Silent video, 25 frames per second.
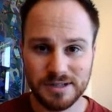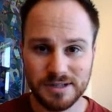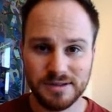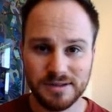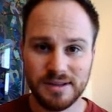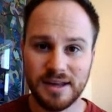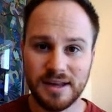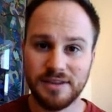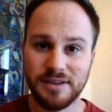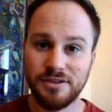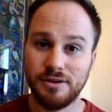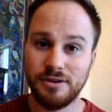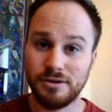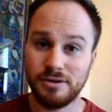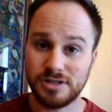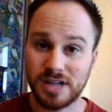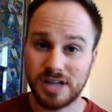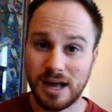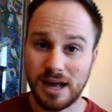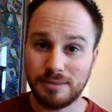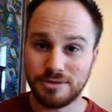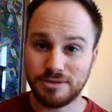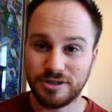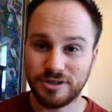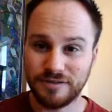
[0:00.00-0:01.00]
that those
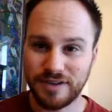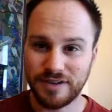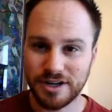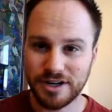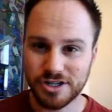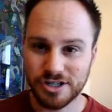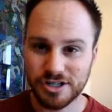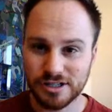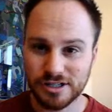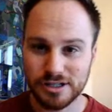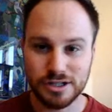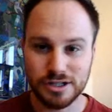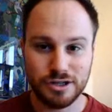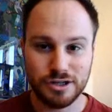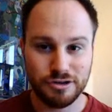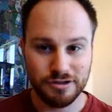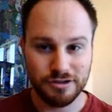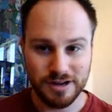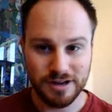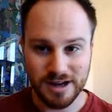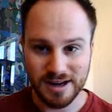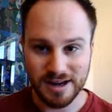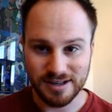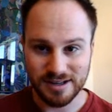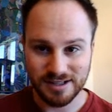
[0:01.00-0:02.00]
observations
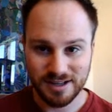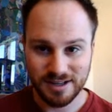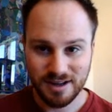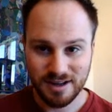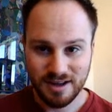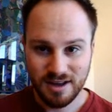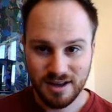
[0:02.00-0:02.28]
create.